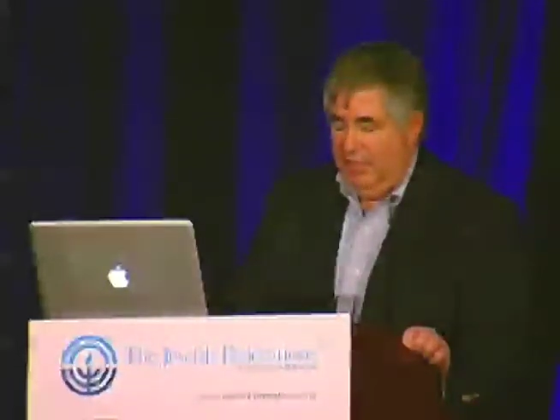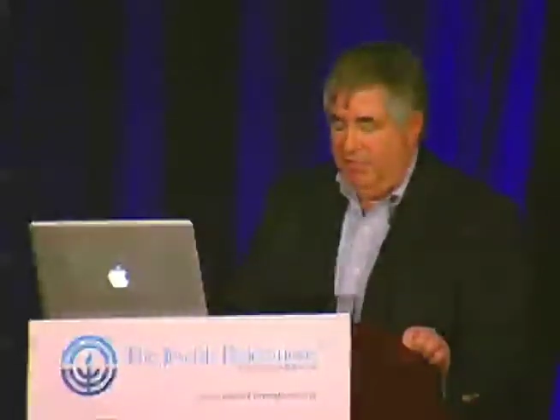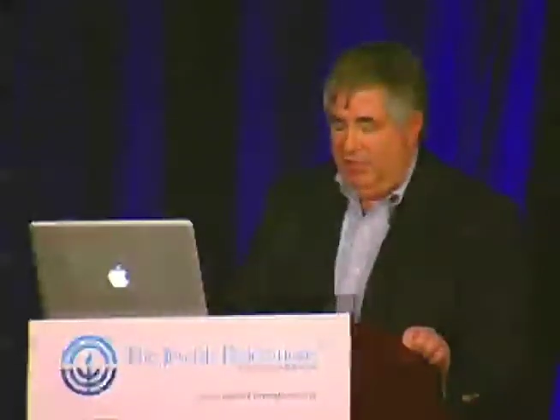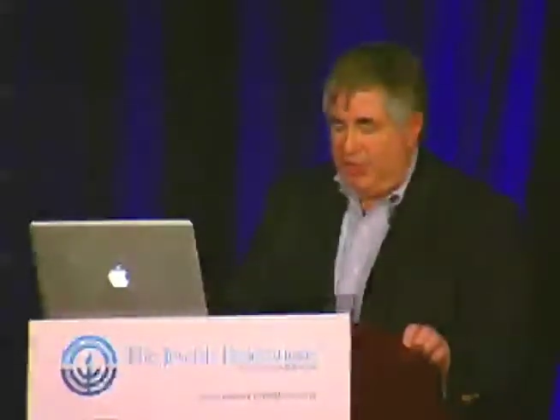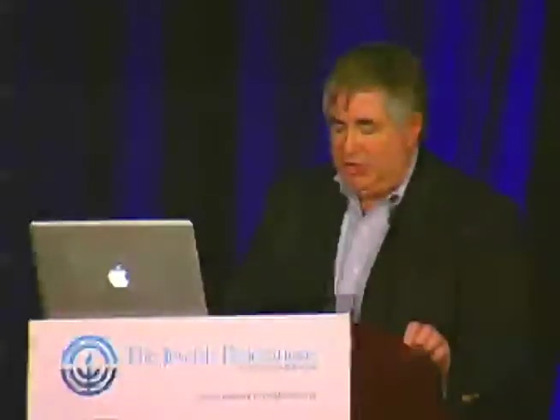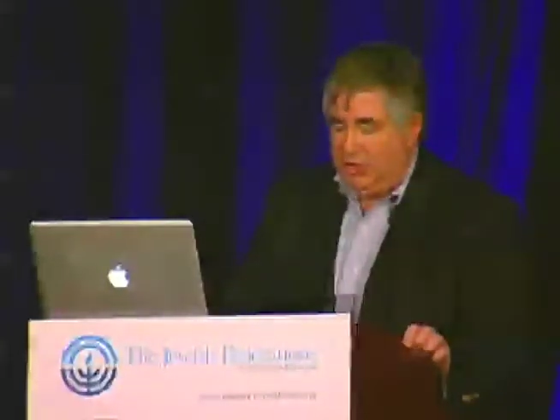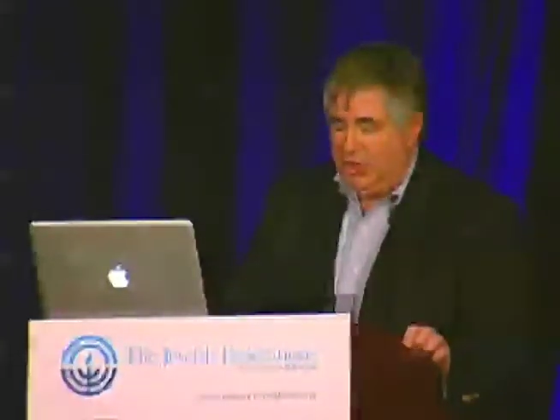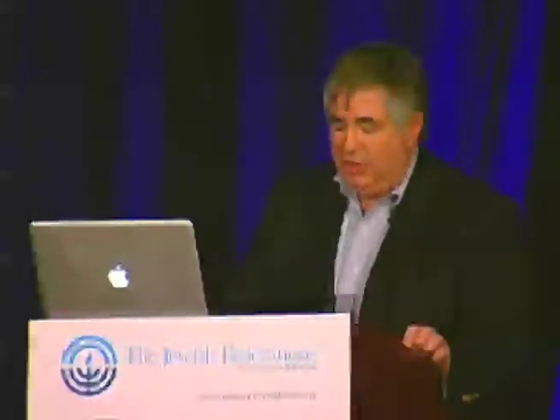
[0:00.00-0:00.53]

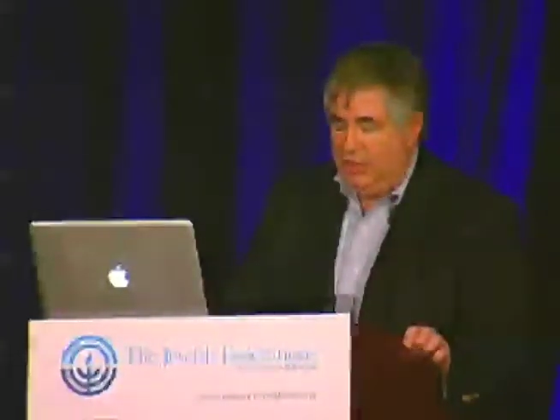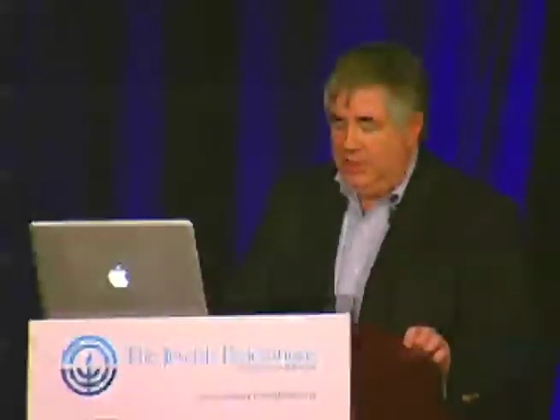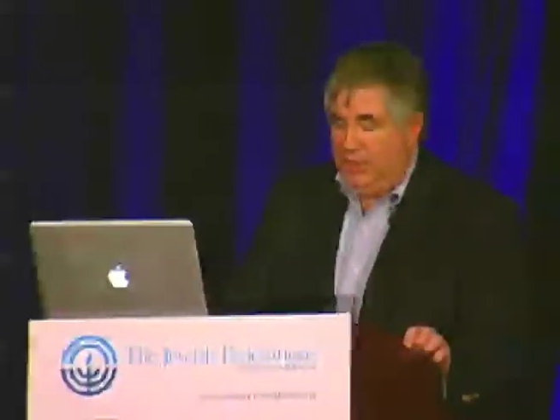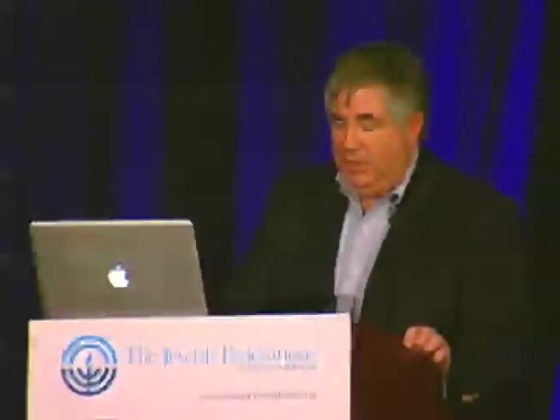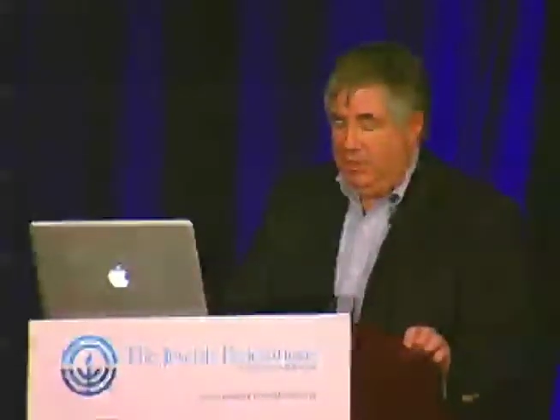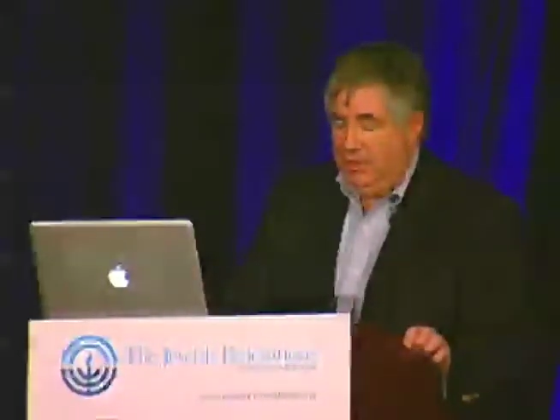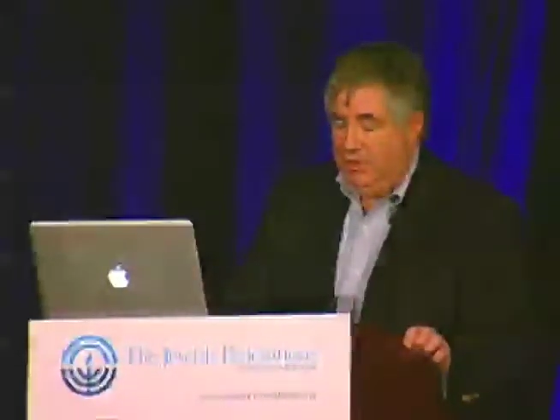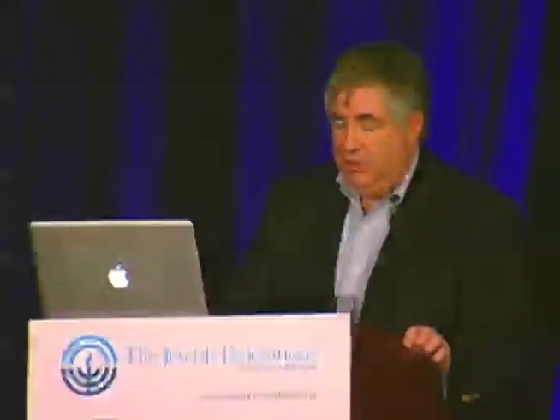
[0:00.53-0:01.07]

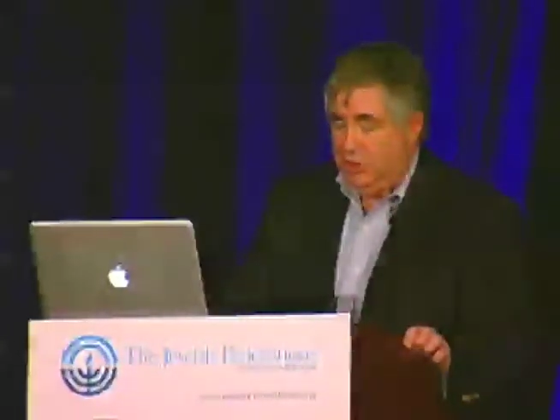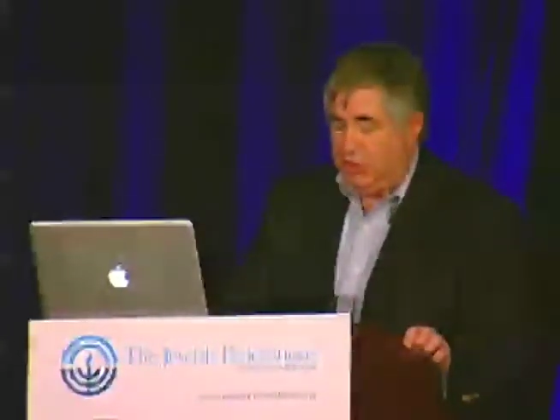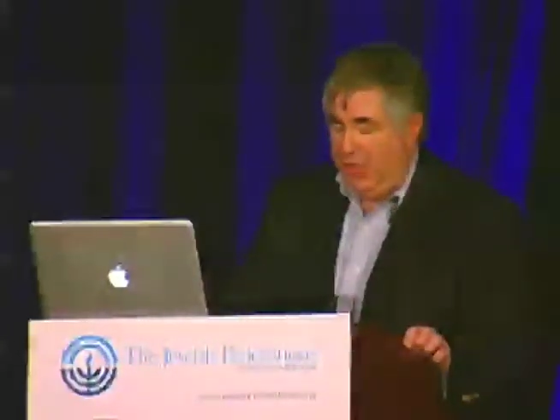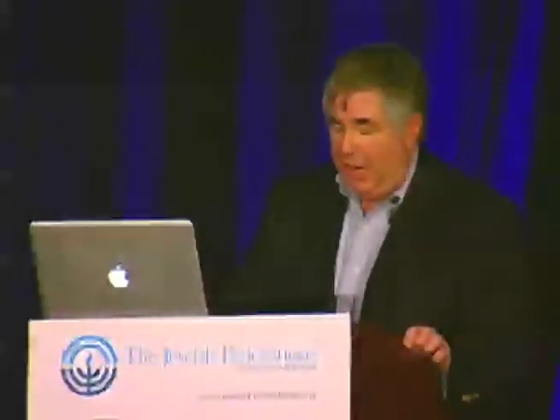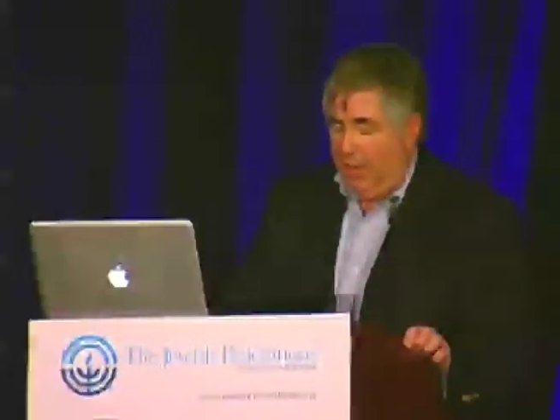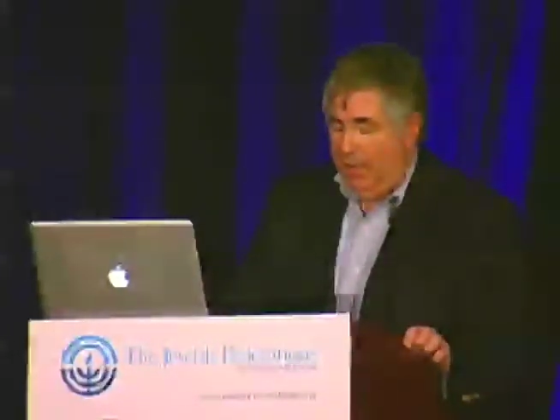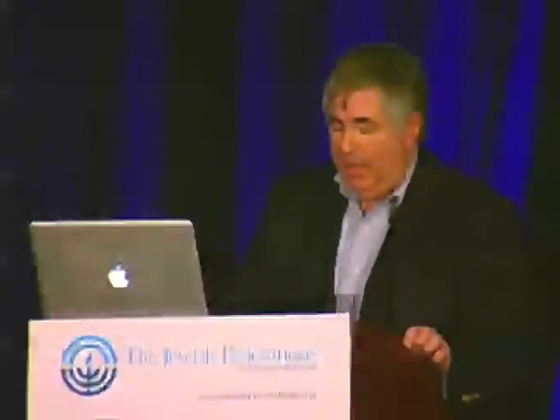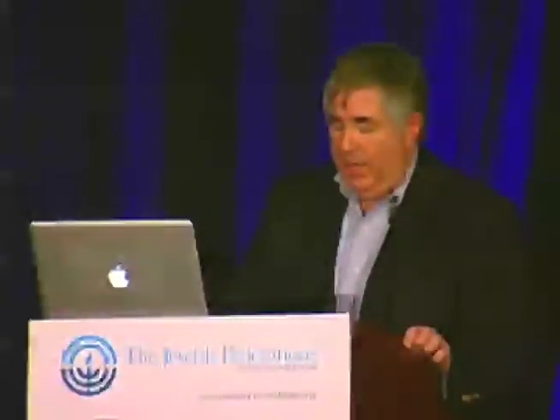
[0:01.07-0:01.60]
Vision,
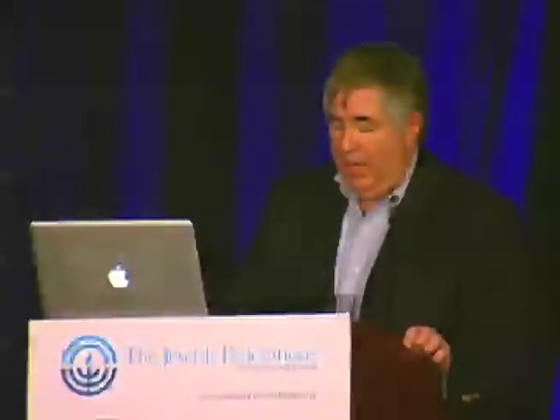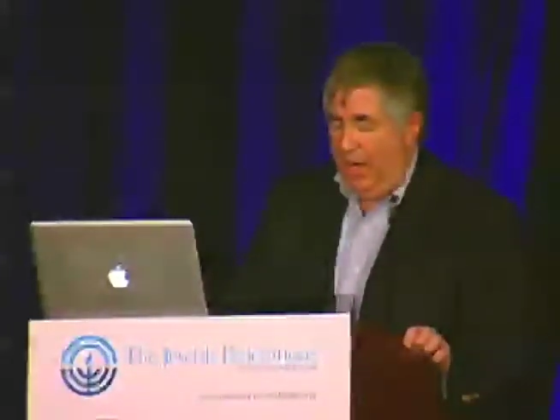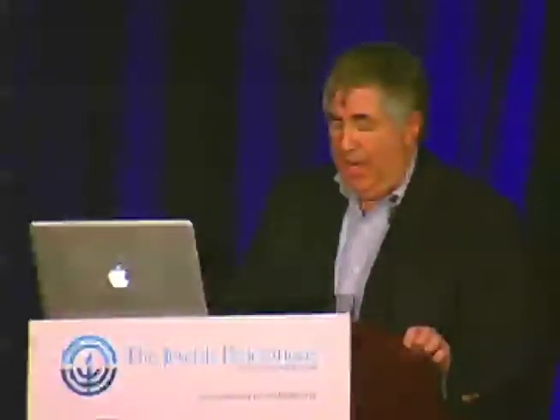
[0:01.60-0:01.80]
sharing